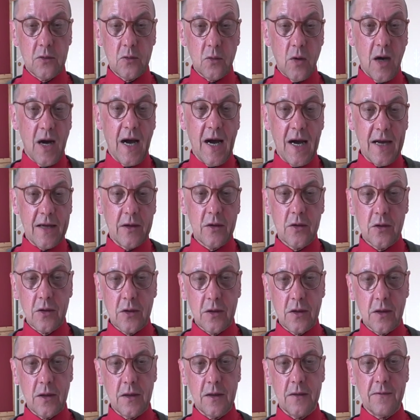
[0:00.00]
a
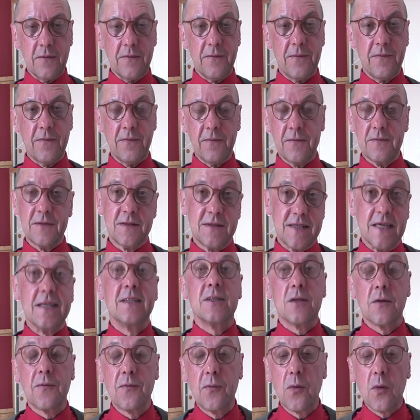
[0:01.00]
higher
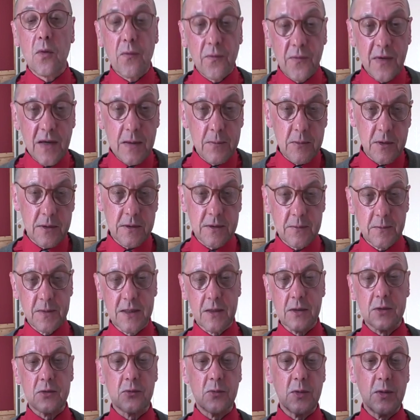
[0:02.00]
sense of fulfillment,
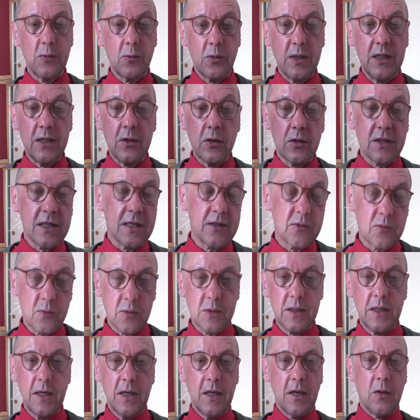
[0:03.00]
because we know that
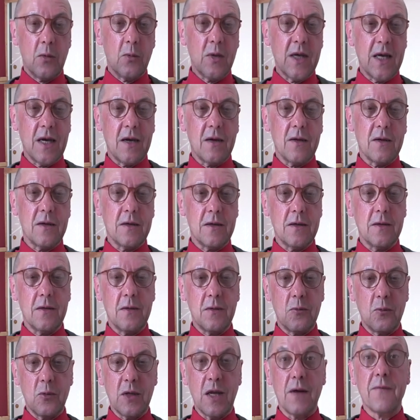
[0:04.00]
we
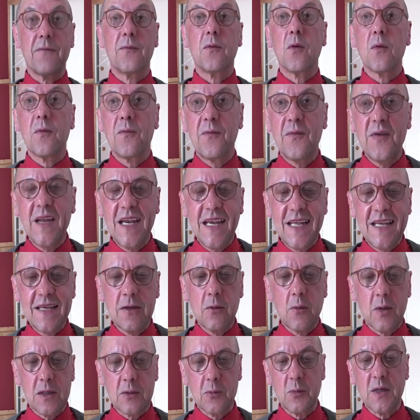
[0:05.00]
are
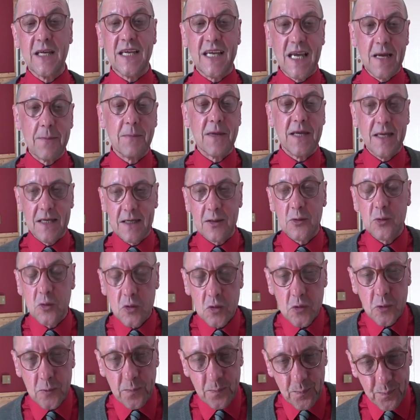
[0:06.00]
fulfilling what we came here to
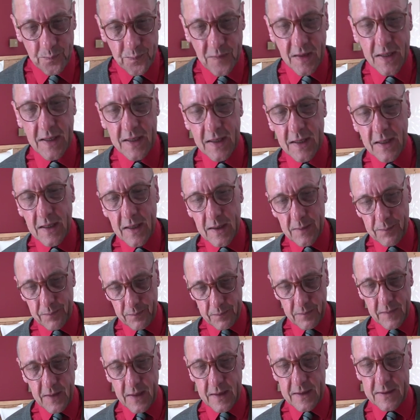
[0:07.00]
do.
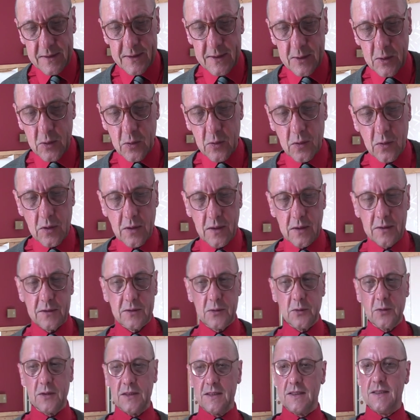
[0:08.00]
And so
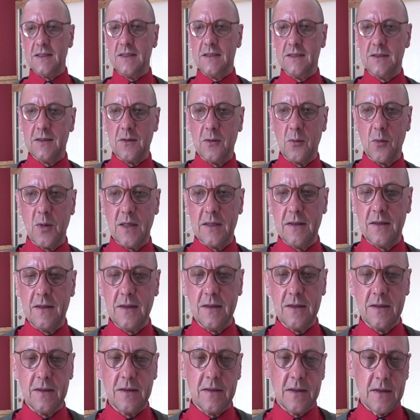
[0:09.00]
this is what
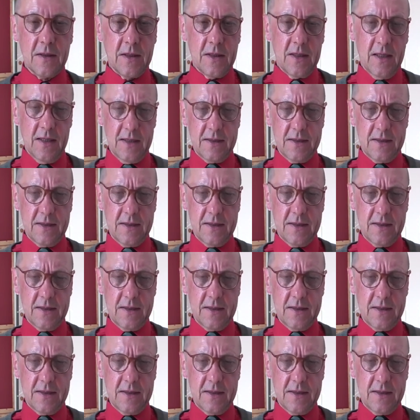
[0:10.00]
life